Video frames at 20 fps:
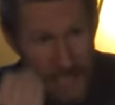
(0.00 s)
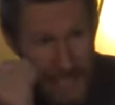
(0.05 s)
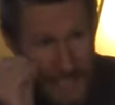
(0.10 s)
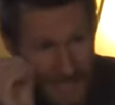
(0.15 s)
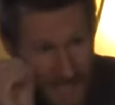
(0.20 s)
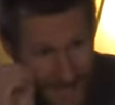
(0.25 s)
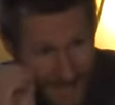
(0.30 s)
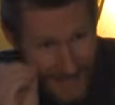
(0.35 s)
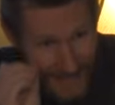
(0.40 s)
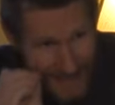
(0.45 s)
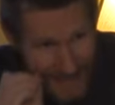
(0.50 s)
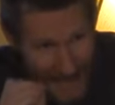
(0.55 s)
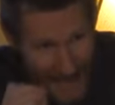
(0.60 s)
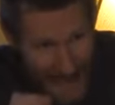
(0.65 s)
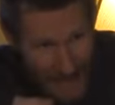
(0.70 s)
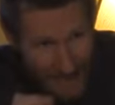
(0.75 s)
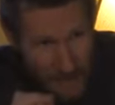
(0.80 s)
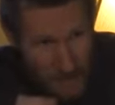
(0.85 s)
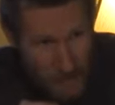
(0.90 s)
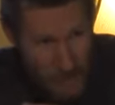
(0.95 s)
me, He's
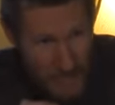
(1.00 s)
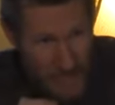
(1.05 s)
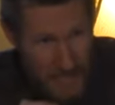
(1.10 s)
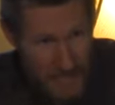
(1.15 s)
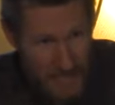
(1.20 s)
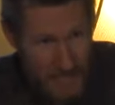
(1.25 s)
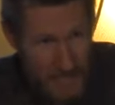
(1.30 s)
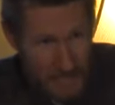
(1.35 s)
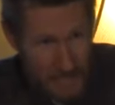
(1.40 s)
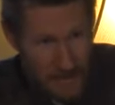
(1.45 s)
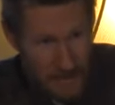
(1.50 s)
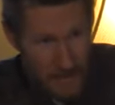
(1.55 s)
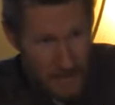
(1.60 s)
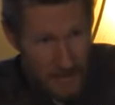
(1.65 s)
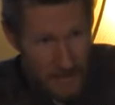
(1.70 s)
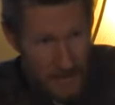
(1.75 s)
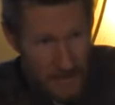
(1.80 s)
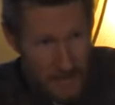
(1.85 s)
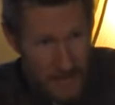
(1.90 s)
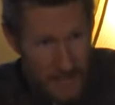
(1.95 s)
locked me in,
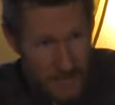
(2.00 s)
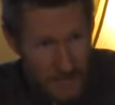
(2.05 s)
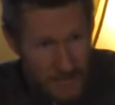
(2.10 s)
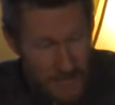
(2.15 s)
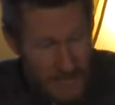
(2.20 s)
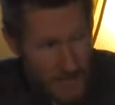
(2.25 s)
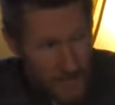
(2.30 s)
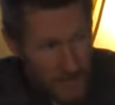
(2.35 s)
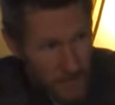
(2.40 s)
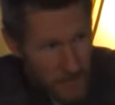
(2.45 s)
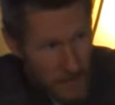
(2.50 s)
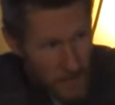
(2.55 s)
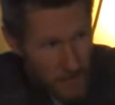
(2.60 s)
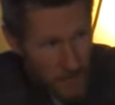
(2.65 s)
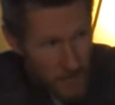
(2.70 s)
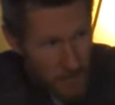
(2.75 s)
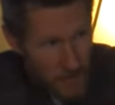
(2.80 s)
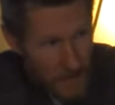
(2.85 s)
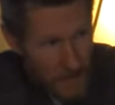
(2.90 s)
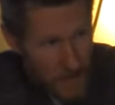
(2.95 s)
He's given me
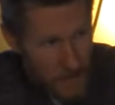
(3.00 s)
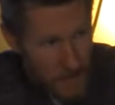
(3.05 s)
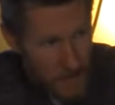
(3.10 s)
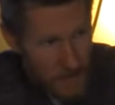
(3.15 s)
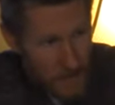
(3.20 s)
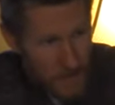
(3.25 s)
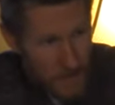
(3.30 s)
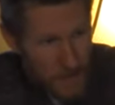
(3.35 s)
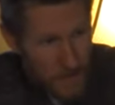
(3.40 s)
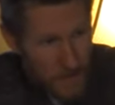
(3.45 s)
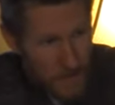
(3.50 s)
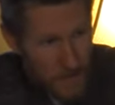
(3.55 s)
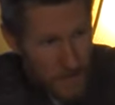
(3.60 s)
faith,